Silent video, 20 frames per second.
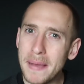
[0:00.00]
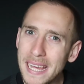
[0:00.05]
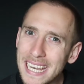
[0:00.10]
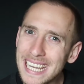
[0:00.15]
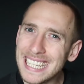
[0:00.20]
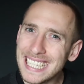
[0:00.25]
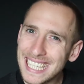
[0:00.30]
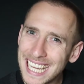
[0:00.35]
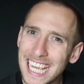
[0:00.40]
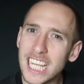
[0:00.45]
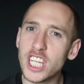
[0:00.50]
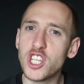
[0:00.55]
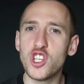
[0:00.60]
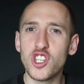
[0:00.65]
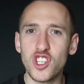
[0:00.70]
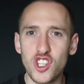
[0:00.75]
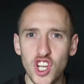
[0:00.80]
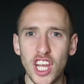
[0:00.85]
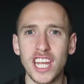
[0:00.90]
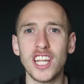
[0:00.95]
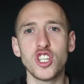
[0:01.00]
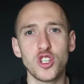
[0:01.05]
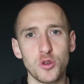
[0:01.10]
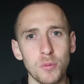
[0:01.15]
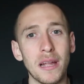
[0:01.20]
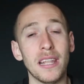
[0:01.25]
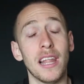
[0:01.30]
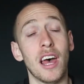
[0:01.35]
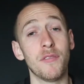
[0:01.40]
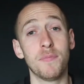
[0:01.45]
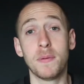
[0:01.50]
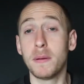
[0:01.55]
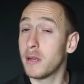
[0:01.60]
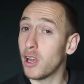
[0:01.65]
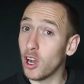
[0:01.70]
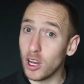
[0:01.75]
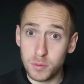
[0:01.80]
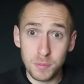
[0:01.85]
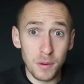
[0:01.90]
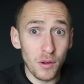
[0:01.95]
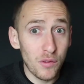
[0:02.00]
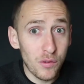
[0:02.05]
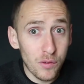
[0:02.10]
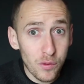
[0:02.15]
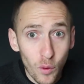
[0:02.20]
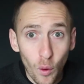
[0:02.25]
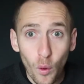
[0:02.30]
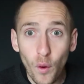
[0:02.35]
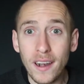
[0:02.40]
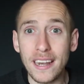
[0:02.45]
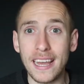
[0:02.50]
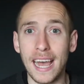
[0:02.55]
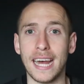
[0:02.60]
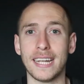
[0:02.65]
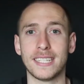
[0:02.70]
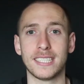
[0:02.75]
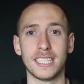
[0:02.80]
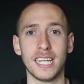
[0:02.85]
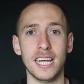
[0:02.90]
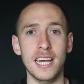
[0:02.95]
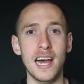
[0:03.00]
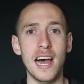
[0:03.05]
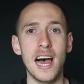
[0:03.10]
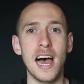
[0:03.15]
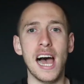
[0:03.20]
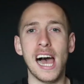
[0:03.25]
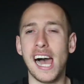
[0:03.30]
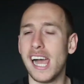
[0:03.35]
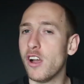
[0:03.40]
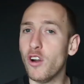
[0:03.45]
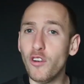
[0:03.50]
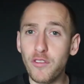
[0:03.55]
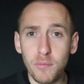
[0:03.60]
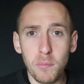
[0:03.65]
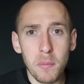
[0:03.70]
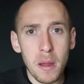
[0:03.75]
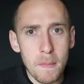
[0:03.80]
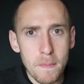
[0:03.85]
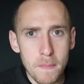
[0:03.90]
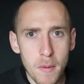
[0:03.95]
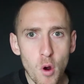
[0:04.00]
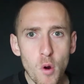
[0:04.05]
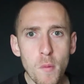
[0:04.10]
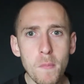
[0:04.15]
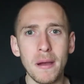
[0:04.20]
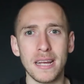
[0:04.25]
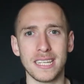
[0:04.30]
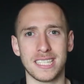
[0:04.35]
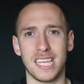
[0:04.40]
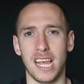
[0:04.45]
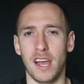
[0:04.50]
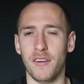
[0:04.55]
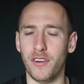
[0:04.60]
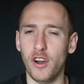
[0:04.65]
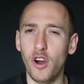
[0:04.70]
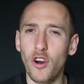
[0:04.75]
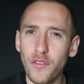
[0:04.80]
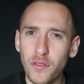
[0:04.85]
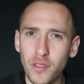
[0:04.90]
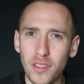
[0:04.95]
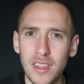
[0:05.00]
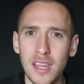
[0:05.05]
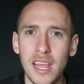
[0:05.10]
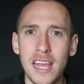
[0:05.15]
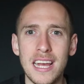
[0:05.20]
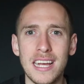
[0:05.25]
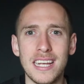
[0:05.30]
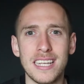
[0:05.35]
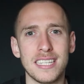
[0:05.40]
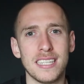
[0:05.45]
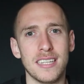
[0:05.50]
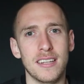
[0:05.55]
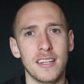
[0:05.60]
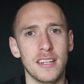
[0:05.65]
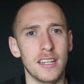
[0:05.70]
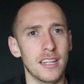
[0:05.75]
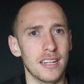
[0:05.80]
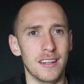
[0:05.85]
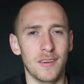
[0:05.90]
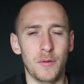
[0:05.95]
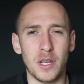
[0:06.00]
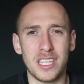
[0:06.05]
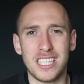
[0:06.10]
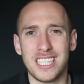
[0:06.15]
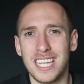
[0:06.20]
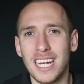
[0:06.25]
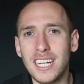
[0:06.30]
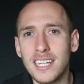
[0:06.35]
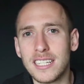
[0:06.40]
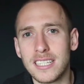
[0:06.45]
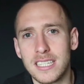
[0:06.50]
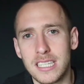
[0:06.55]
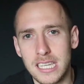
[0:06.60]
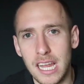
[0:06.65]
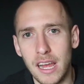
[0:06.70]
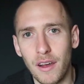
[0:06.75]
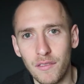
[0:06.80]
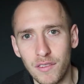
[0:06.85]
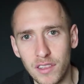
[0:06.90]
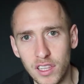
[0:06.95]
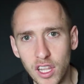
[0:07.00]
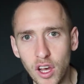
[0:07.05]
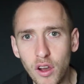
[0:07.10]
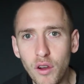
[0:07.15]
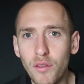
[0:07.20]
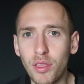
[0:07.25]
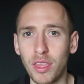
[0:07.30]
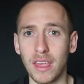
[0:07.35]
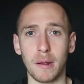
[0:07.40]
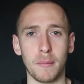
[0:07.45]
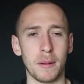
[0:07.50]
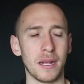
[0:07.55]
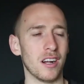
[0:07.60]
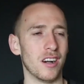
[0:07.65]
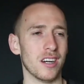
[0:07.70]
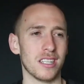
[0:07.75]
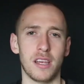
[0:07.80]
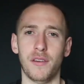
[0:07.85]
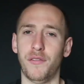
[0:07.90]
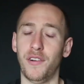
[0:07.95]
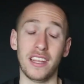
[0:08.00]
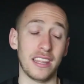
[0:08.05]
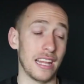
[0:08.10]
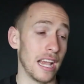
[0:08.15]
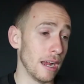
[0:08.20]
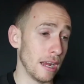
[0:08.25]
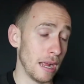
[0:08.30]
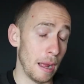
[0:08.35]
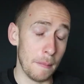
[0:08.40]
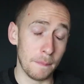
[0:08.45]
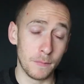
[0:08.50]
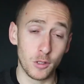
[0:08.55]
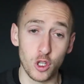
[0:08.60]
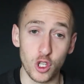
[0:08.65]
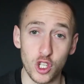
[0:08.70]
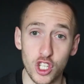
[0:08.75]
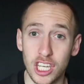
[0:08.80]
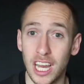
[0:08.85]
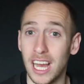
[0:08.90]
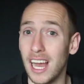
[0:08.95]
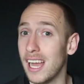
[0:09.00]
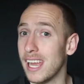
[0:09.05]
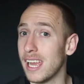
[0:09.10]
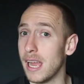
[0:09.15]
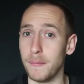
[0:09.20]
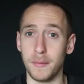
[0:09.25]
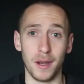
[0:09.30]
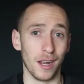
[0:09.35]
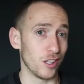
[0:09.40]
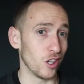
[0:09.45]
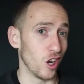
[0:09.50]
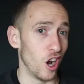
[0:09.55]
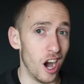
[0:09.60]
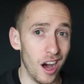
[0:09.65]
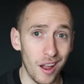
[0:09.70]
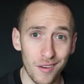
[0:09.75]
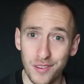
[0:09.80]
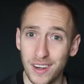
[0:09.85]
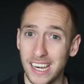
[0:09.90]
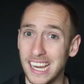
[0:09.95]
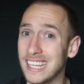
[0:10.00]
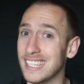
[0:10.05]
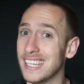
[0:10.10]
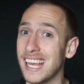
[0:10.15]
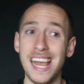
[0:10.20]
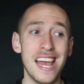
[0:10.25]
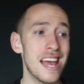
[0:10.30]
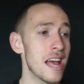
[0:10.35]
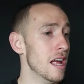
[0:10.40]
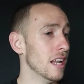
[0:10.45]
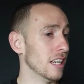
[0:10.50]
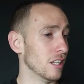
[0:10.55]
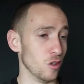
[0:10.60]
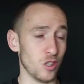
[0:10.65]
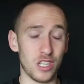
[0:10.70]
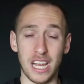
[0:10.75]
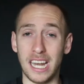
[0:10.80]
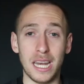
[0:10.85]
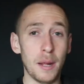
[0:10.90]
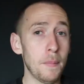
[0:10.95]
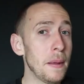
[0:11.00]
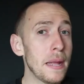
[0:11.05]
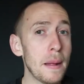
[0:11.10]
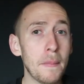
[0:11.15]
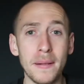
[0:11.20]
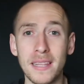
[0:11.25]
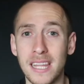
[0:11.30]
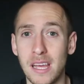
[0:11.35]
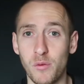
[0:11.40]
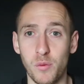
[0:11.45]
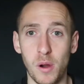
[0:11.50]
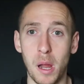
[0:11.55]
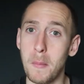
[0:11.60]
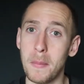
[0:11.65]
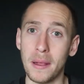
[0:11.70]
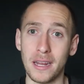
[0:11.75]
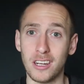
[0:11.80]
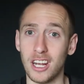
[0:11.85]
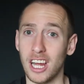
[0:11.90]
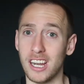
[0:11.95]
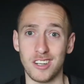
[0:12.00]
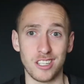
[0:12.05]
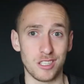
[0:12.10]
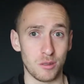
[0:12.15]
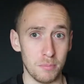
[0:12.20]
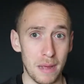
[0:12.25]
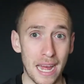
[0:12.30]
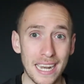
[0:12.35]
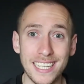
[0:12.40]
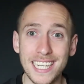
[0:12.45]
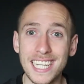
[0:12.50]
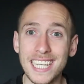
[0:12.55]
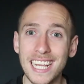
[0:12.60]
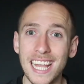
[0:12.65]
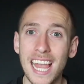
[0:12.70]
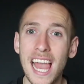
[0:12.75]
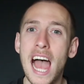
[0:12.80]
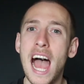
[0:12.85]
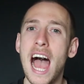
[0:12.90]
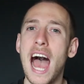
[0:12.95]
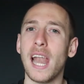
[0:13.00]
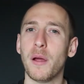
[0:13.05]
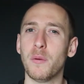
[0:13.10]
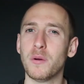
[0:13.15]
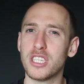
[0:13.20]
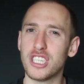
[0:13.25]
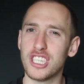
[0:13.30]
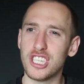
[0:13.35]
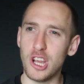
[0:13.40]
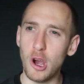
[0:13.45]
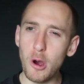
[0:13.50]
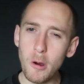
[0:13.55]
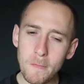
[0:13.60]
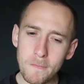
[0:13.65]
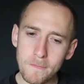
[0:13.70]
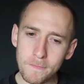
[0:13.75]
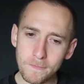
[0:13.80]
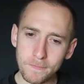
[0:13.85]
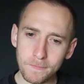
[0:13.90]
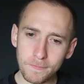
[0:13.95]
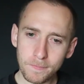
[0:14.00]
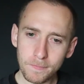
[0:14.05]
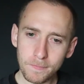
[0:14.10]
meditation changed my life because before that, I often bemoan myself. I was stuck in self-loathing because I felt like I'm too shy, I'm not confident. Those other people, they were more charismatic. And I was so